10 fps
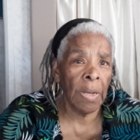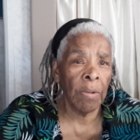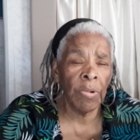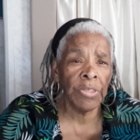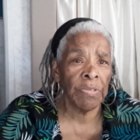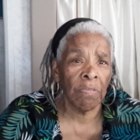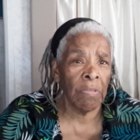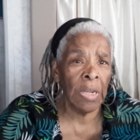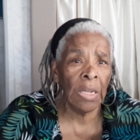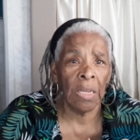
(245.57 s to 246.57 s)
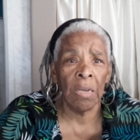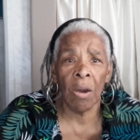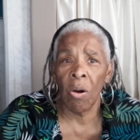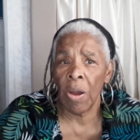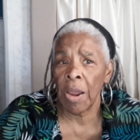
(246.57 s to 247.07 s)
wasn't really
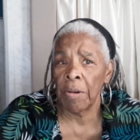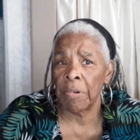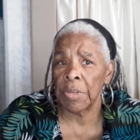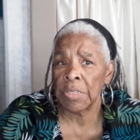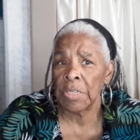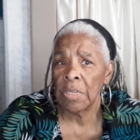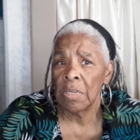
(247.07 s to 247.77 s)
coherent.